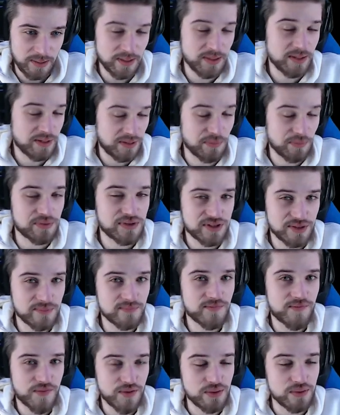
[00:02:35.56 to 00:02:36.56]
there was
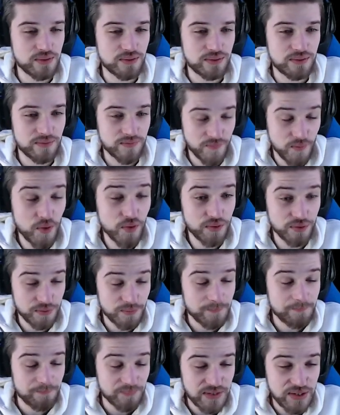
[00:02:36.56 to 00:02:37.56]
some fun,
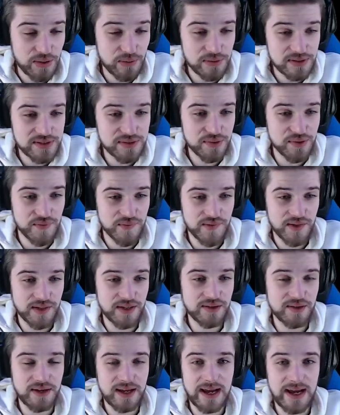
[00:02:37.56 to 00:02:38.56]
cool stuff that
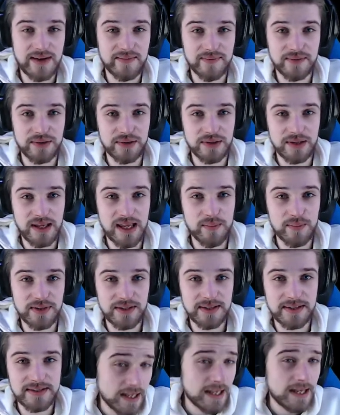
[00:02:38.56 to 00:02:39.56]
you could have for your game in
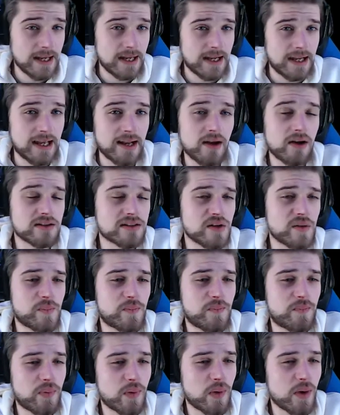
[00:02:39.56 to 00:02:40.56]
this. It also
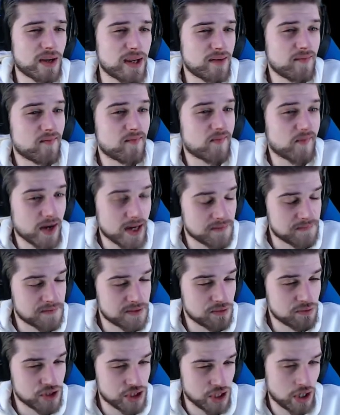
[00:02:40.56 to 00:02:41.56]
brought in 5
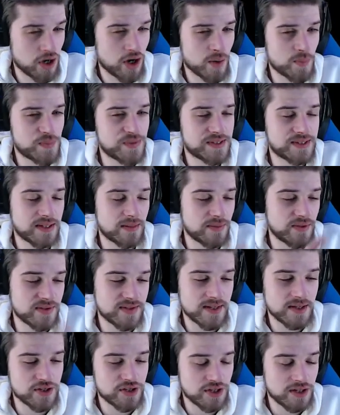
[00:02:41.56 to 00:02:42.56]
new jobs: the
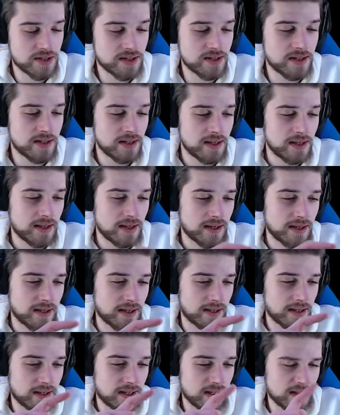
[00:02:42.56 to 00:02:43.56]
musician,
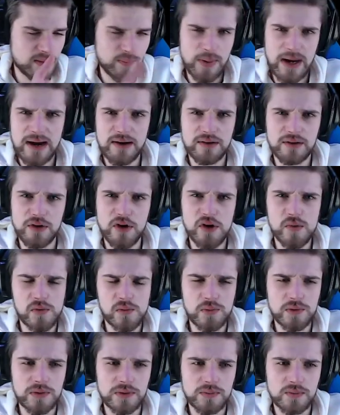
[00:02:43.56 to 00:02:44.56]
the paranormal
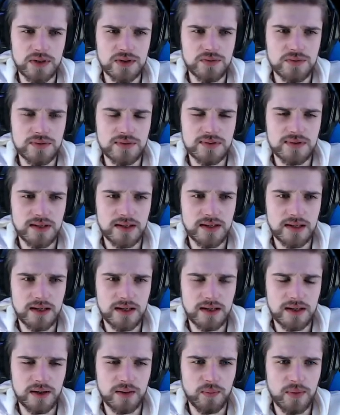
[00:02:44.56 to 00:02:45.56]
one, which was
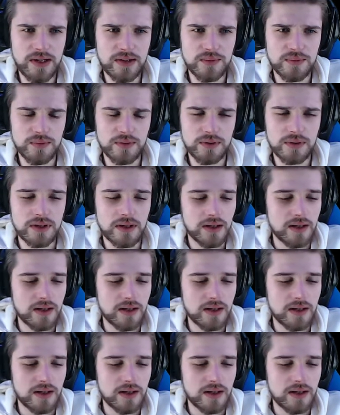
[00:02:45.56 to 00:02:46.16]
a weird one,